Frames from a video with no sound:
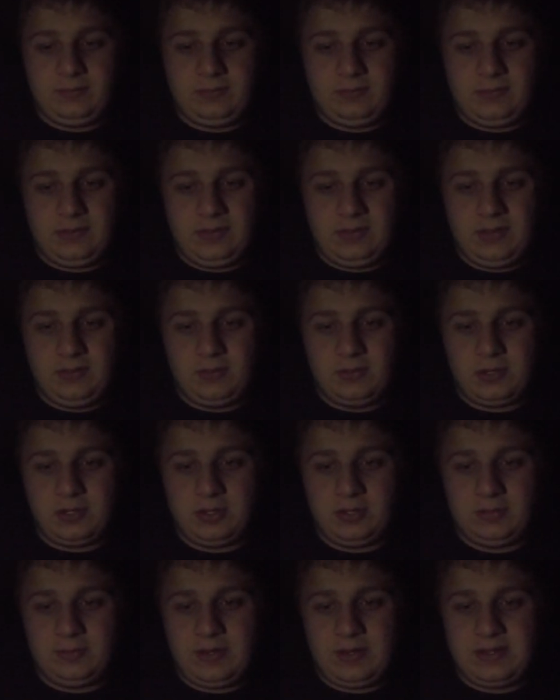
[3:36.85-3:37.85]
the
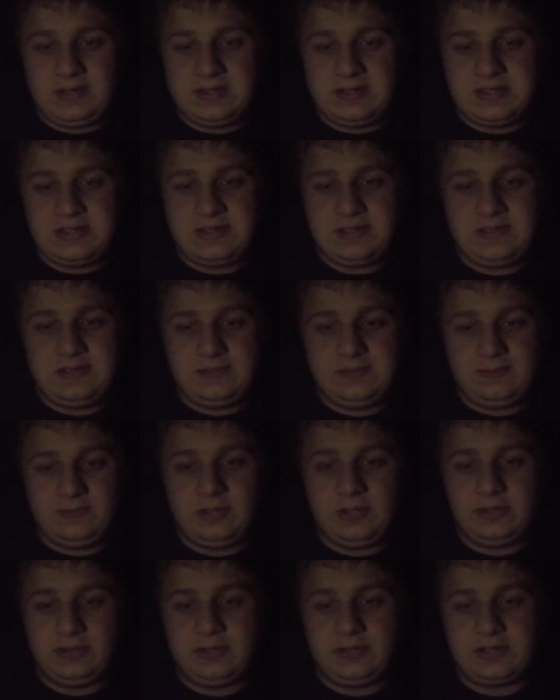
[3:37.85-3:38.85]
world because,
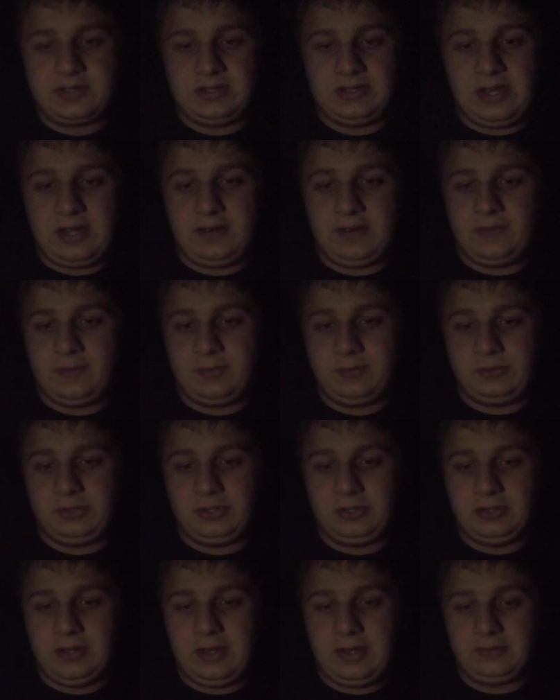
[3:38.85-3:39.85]
well, there's a lot of them
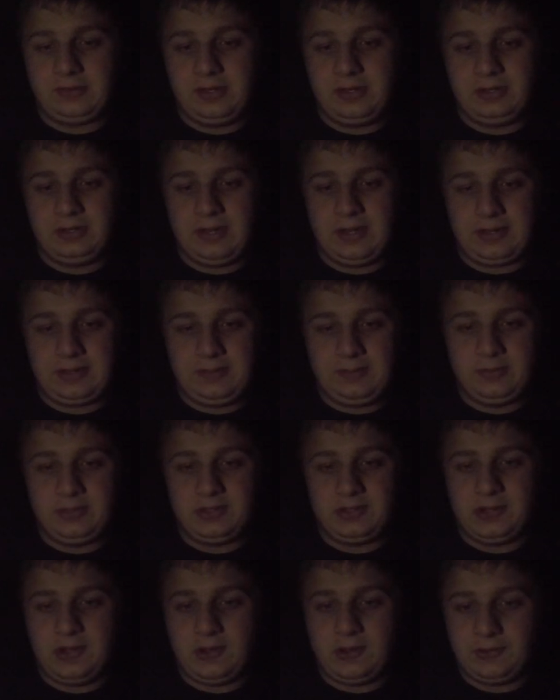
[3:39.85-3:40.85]
still out there likely, but
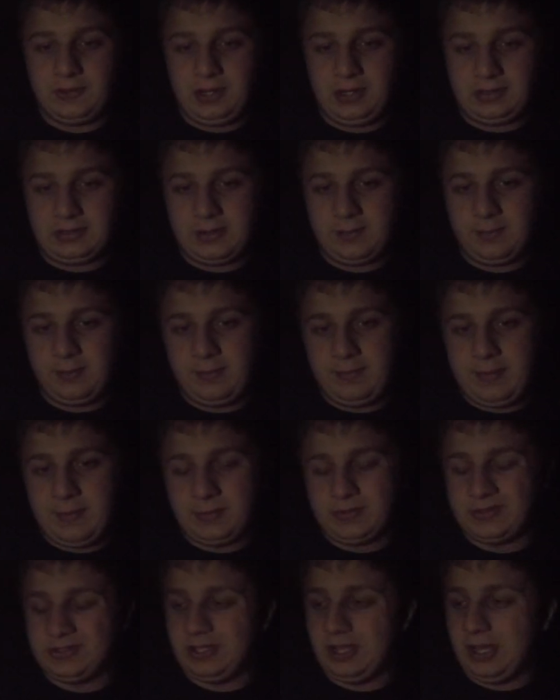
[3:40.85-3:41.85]
they're all locked up in
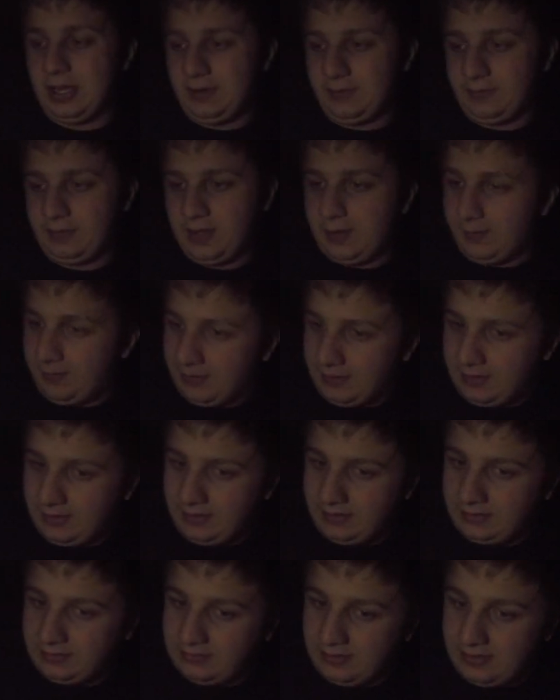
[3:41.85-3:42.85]
people's loft up
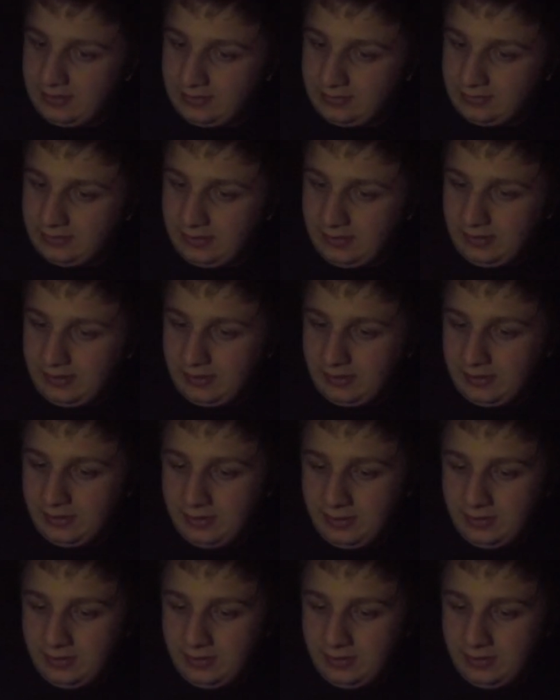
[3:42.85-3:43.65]
in London.